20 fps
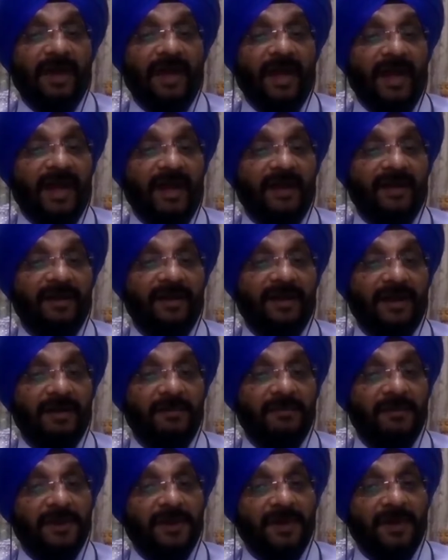And
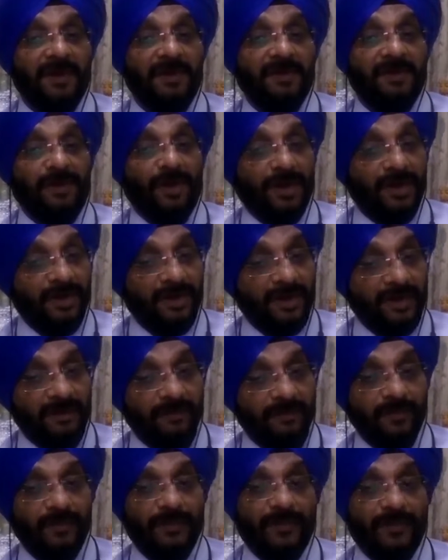not
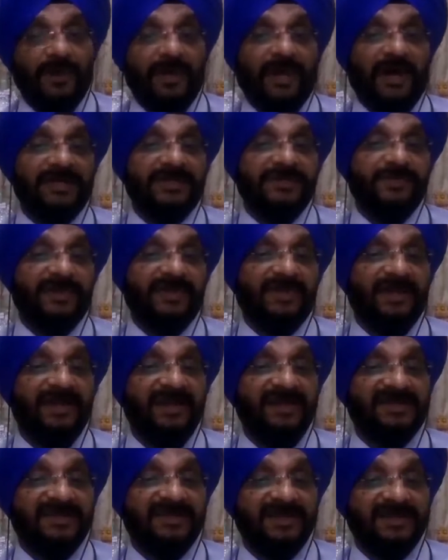last but the
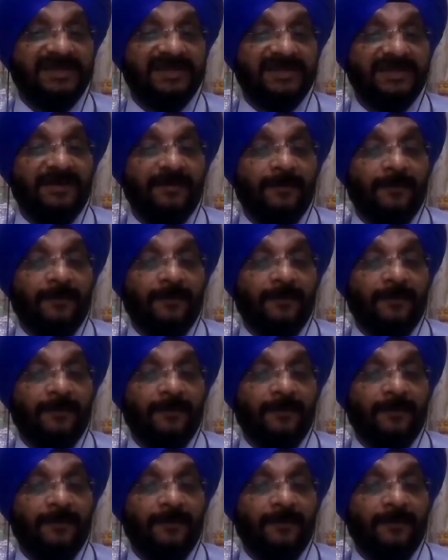least is